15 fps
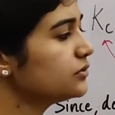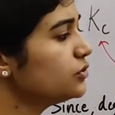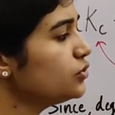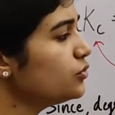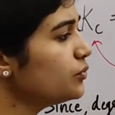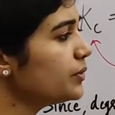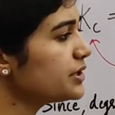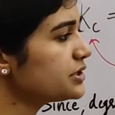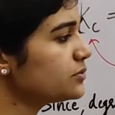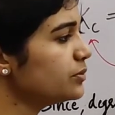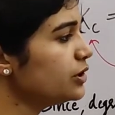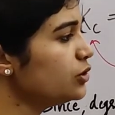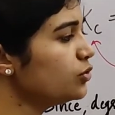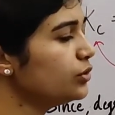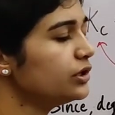you must
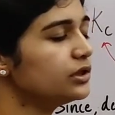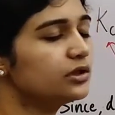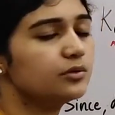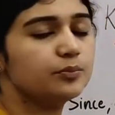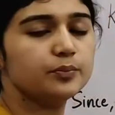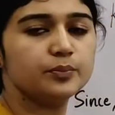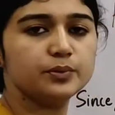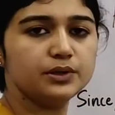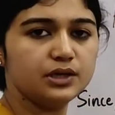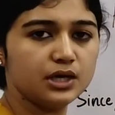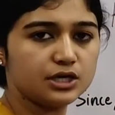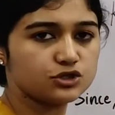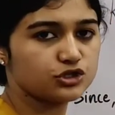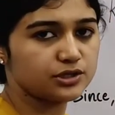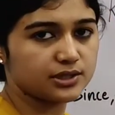be doing the
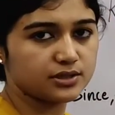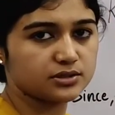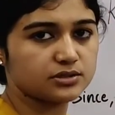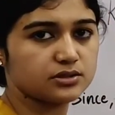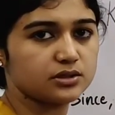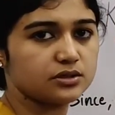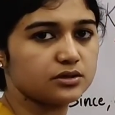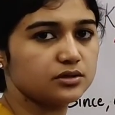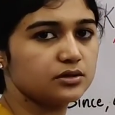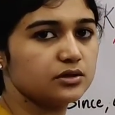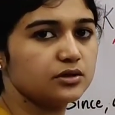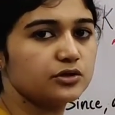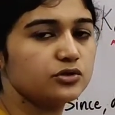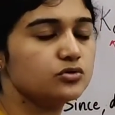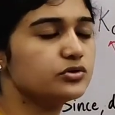pH test
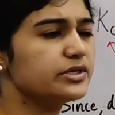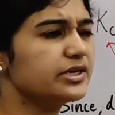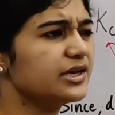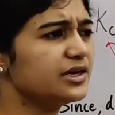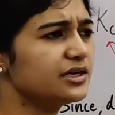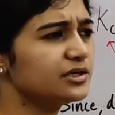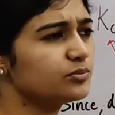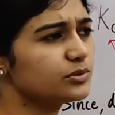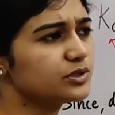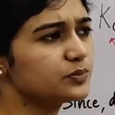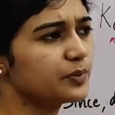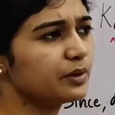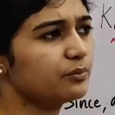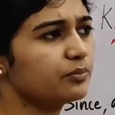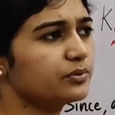using a litmus
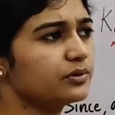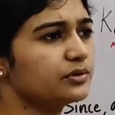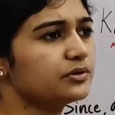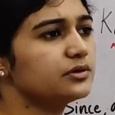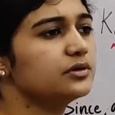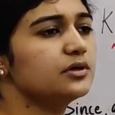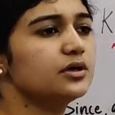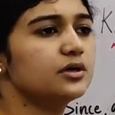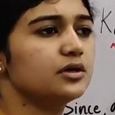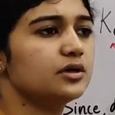paper